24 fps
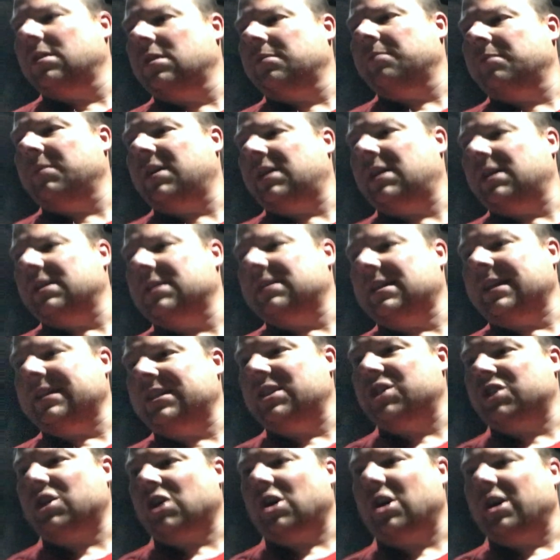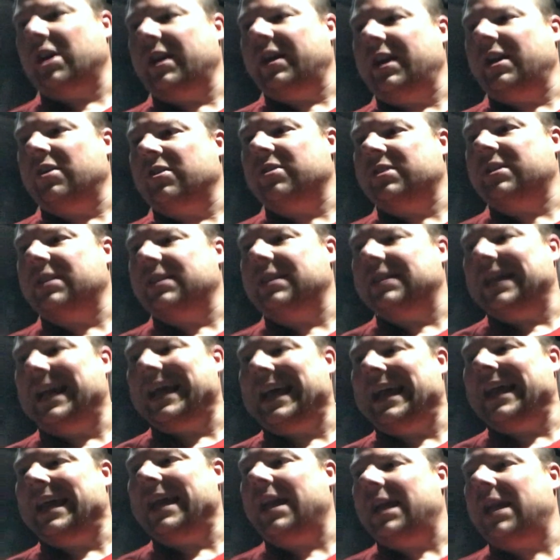because I started here
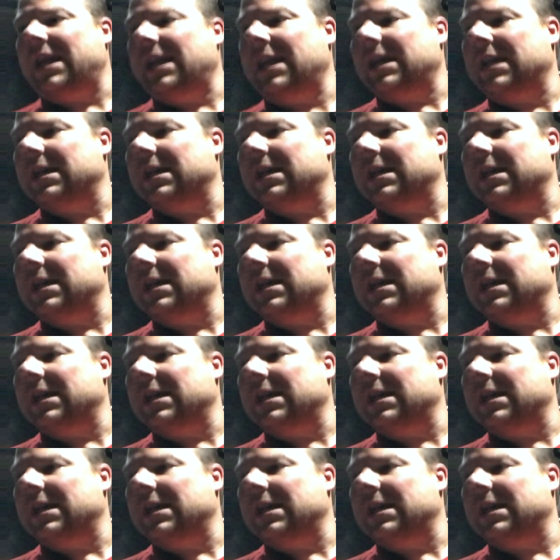today.